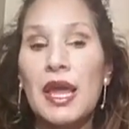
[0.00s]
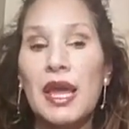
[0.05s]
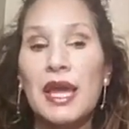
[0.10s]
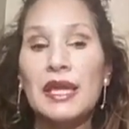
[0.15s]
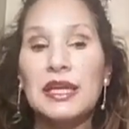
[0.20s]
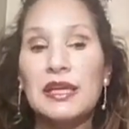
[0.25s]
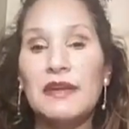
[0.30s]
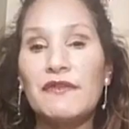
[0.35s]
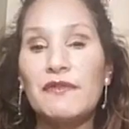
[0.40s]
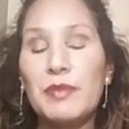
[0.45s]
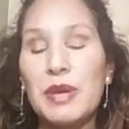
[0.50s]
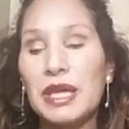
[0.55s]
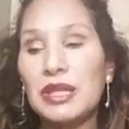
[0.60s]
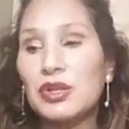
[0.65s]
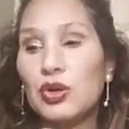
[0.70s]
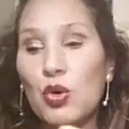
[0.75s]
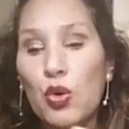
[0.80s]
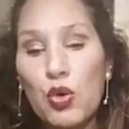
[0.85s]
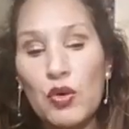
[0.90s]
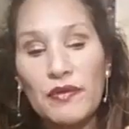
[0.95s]
And I've made
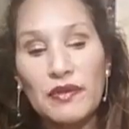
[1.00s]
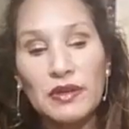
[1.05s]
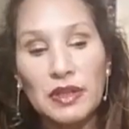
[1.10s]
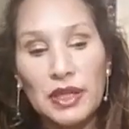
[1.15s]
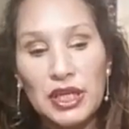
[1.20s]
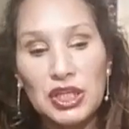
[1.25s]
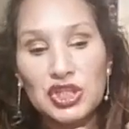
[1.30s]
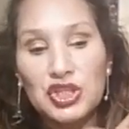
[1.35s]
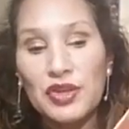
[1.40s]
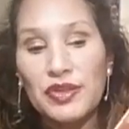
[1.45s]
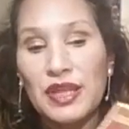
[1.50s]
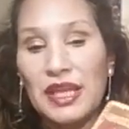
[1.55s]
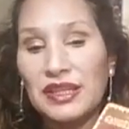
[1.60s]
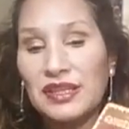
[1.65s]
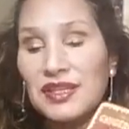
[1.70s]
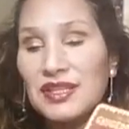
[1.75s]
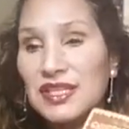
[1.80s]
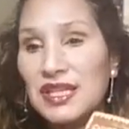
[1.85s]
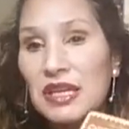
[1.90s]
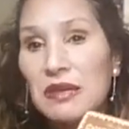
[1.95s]
the correlation that
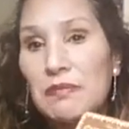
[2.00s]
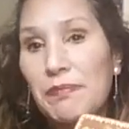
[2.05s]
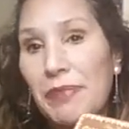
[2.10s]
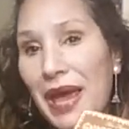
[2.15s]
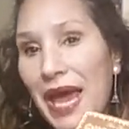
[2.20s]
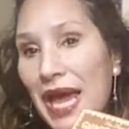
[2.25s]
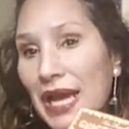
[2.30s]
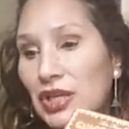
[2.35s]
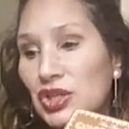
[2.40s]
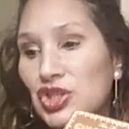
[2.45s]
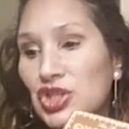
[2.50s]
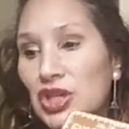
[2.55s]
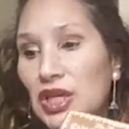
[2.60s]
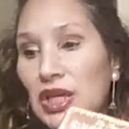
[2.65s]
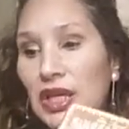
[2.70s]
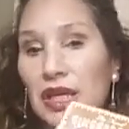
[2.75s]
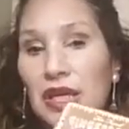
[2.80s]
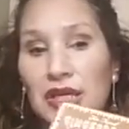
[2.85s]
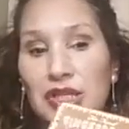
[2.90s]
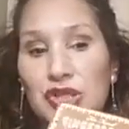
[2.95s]
the tin
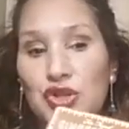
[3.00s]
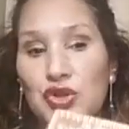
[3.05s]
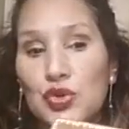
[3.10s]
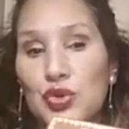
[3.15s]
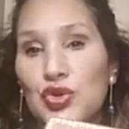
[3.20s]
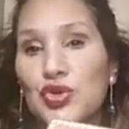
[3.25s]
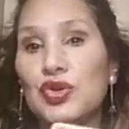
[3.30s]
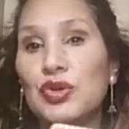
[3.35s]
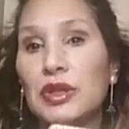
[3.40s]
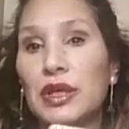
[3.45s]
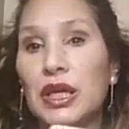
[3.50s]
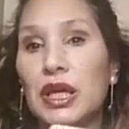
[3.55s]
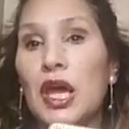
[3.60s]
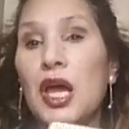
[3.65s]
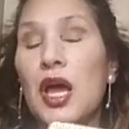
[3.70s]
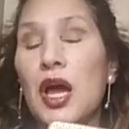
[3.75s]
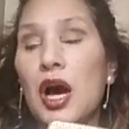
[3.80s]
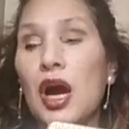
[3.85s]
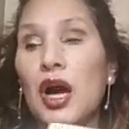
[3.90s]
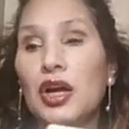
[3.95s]
packaging is usually
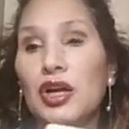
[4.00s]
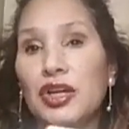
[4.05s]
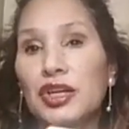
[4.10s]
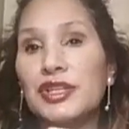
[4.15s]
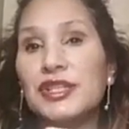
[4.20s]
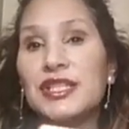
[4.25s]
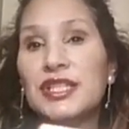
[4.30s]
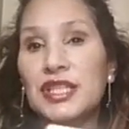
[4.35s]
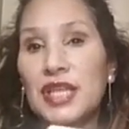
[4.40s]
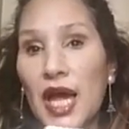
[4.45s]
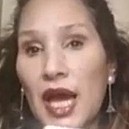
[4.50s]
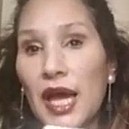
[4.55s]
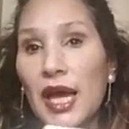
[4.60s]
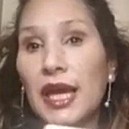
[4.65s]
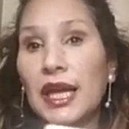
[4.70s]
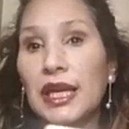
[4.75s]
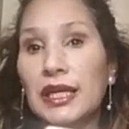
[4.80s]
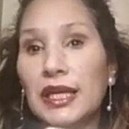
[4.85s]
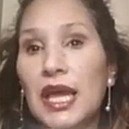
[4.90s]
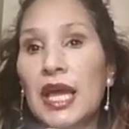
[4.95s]
a good
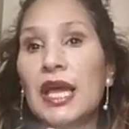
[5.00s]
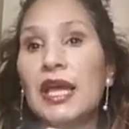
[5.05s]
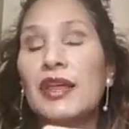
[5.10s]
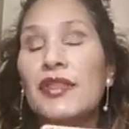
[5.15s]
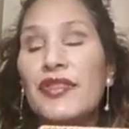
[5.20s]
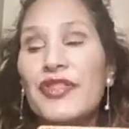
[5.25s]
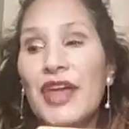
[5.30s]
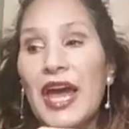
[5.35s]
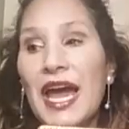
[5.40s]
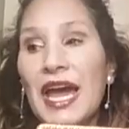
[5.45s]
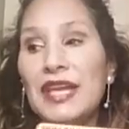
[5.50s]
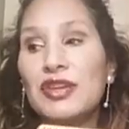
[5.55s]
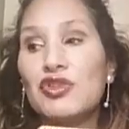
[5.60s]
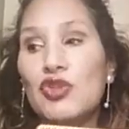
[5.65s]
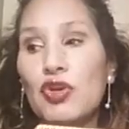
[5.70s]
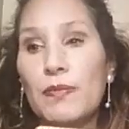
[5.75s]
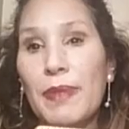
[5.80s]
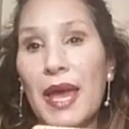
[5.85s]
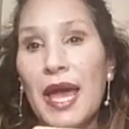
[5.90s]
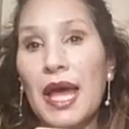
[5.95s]
sign that
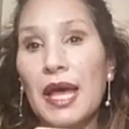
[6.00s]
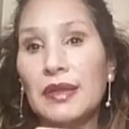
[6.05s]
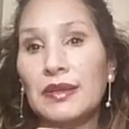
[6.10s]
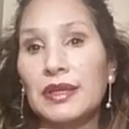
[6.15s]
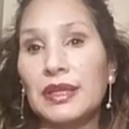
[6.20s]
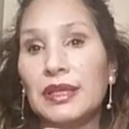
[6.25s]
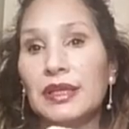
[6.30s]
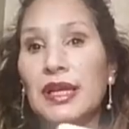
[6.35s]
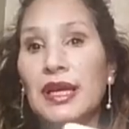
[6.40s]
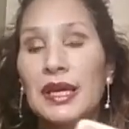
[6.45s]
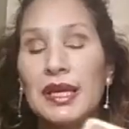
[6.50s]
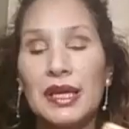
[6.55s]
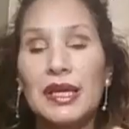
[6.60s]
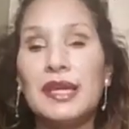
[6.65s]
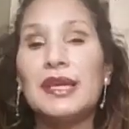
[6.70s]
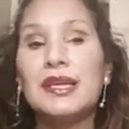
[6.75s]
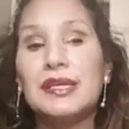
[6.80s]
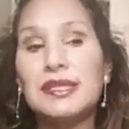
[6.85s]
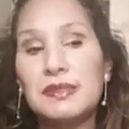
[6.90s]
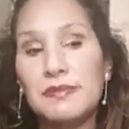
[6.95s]
your palette
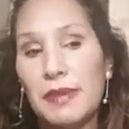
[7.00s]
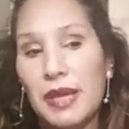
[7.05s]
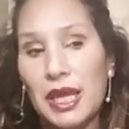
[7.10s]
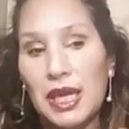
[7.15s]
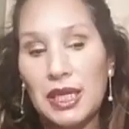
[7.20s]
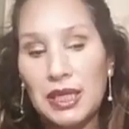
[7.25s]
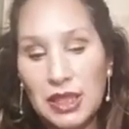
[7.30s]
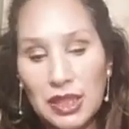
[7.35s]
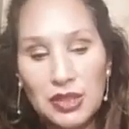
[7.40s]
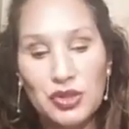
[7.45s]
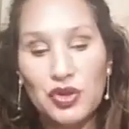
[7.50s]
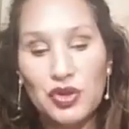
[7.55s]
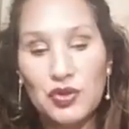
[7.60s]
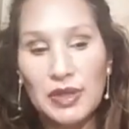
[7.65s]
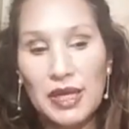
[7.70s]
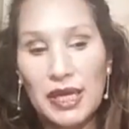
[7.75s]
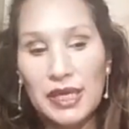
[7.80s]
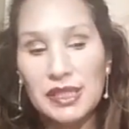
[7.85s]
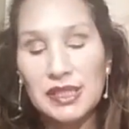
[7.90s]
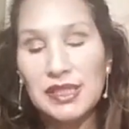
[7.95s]
is made in the
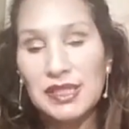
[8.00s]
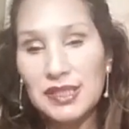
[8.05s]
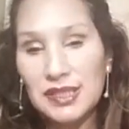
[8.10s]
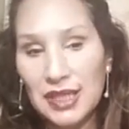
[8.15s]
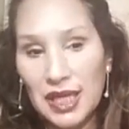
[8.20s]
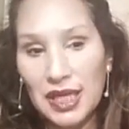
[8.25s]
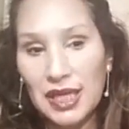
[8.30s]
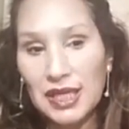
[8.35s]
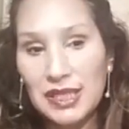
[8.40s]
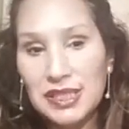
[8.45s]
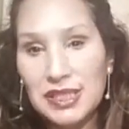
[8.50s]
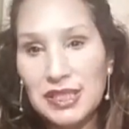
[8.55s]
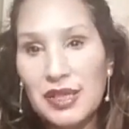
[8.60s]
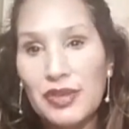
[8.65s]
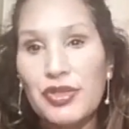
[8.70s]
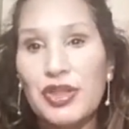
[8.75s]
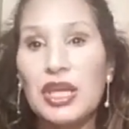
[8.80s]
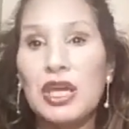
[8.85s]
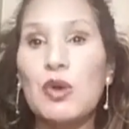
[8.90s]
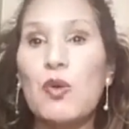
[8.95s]
United States.
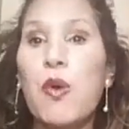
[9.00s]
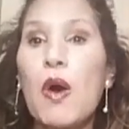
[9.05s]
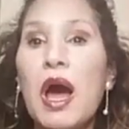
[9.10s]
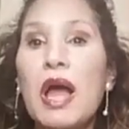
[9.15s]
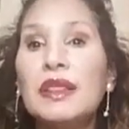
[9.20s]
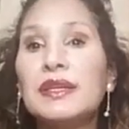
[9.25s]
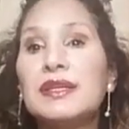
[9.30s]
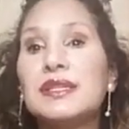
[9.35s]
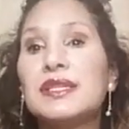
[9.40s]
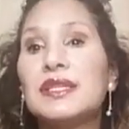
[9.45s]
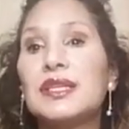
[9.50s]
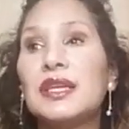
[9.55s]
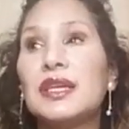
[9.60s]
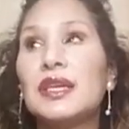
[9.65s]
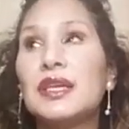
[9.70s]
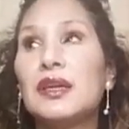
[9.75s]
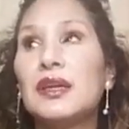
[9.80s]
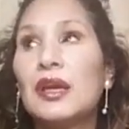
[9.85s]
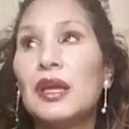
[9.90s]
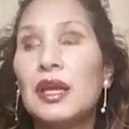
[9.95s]
The
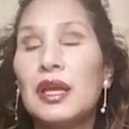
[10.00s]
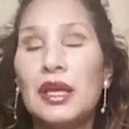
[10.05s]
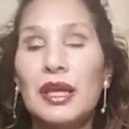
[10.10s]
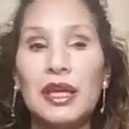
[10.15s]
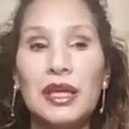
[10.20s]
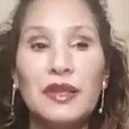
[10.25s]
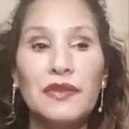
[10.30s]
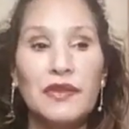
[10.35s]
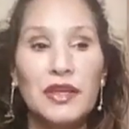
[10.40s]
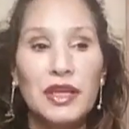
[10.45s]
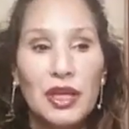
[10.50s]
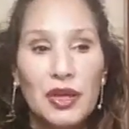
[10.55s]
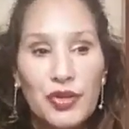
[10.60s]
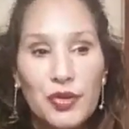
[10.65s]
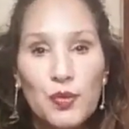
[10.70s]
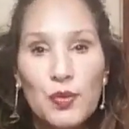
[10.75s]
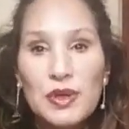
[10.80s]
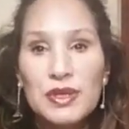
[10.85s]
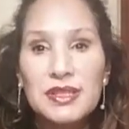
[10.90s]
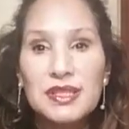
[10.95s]
quality in the
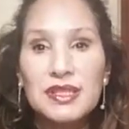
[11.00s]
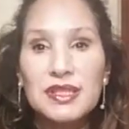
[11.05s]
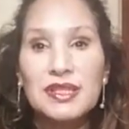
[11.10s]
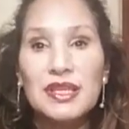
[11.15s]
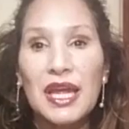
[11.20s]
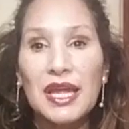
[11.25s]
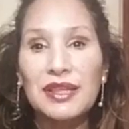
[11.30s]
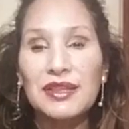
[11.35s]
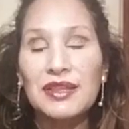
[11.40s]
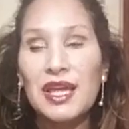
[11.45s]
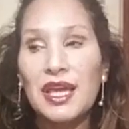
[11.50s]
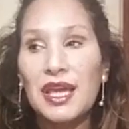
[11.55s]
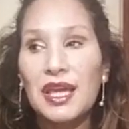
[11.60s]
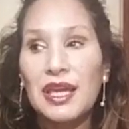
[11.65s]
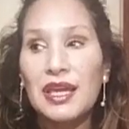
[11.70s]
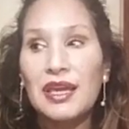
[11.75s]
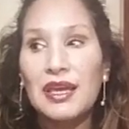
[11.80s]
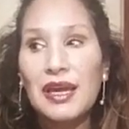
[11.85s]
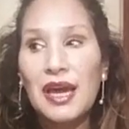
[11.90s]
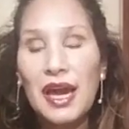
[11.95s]
other ones that
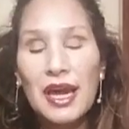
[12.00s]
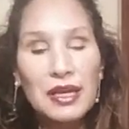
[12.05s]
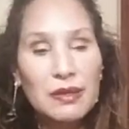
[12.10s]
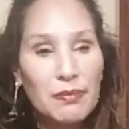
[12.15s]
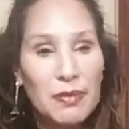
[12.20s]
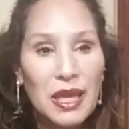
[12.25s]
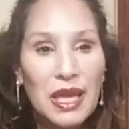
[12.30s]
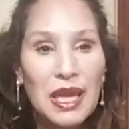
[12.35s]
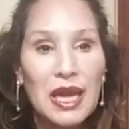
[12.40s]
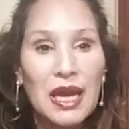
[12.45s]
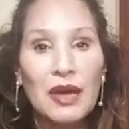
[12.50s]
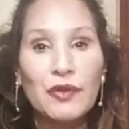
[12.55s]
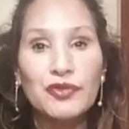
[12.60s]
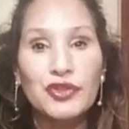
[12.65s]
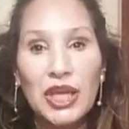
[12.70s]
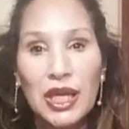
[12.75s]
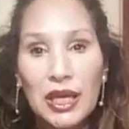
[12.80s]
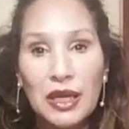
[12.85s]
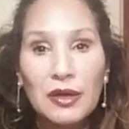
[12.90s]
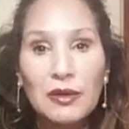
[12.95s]
they kind of make out
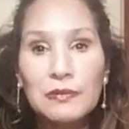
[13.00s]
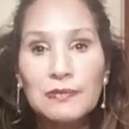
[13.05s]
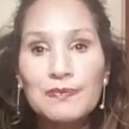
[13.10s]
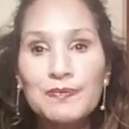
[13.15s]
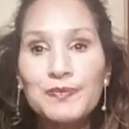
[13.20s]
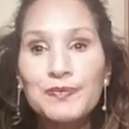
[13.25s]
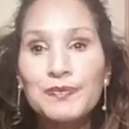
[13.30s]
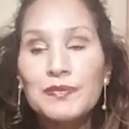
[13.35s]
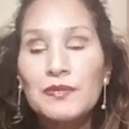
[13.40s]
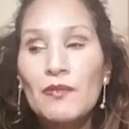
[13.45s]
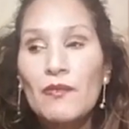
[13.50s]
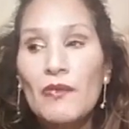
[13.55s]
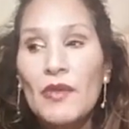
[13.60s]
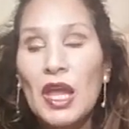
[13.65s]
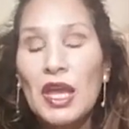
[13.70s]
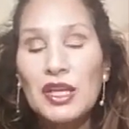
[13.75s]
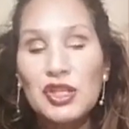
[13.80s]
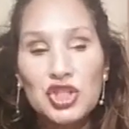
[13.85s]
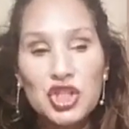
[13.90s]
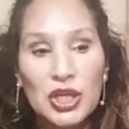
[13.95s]
there
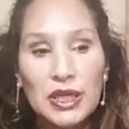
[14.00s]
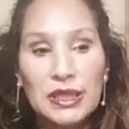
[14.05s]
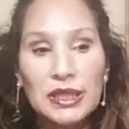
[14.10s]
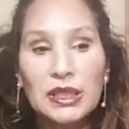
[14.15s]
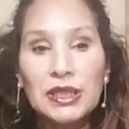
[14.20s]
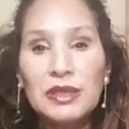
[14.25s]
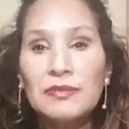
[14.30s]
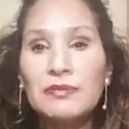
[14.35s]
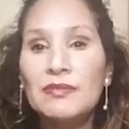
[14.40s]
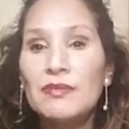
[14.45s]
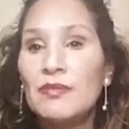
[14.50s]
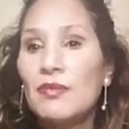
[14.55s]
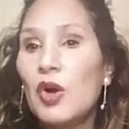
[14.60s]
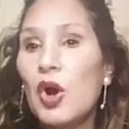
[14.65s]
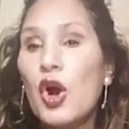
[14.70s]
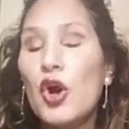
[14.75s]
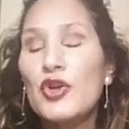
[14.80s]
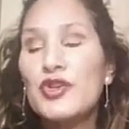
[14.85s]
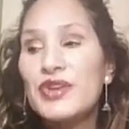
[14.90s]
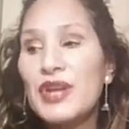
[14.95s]
in China
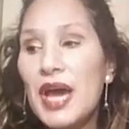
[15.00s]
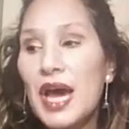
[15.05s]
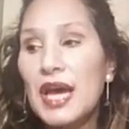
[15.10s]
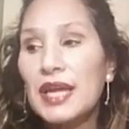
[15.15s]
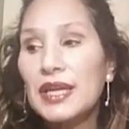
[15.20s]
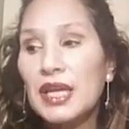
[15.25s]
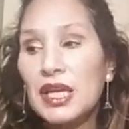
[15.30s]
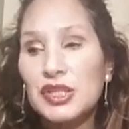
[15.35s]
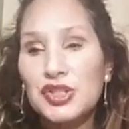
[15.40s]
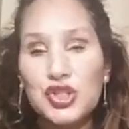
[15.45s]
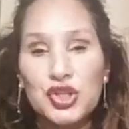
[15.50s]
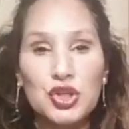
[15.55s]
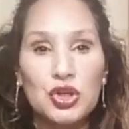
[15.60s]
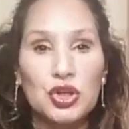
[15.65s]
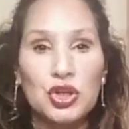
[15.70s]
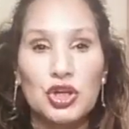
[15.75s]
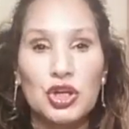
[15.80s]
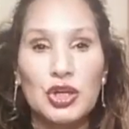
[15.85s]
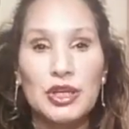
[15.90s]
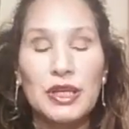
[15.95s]
are not as
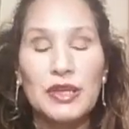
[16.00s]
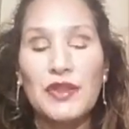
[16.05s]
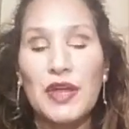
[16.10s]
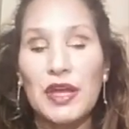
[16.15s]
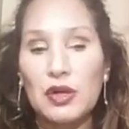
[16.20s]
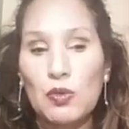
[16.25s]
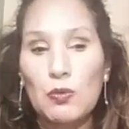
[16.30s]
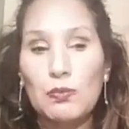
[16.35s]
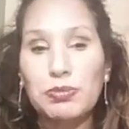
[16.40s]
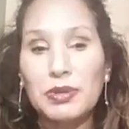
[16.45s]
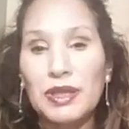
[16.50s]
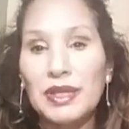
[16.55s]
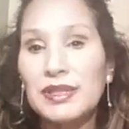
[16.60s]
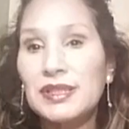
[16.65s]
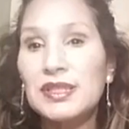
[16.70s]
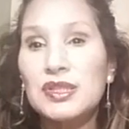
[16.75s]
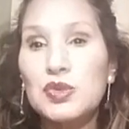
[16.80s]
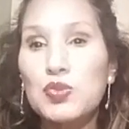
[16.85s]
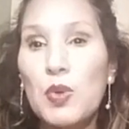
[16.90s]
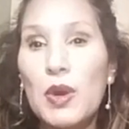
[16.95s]
good. They don't
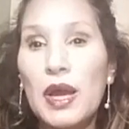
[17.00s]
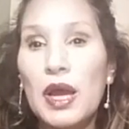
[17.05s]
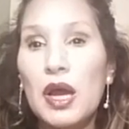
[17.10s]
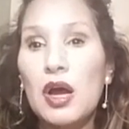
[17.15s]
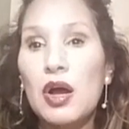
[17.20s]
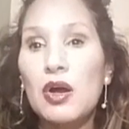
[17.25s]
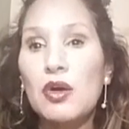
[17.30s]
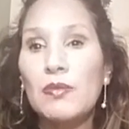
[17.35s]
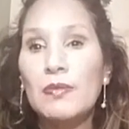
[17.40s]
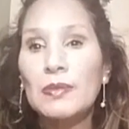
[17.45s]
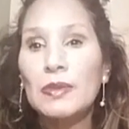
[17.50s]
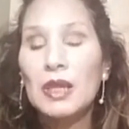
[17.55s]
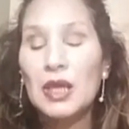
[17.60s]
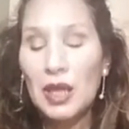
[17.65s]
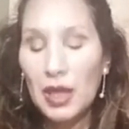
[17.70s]
blend as well.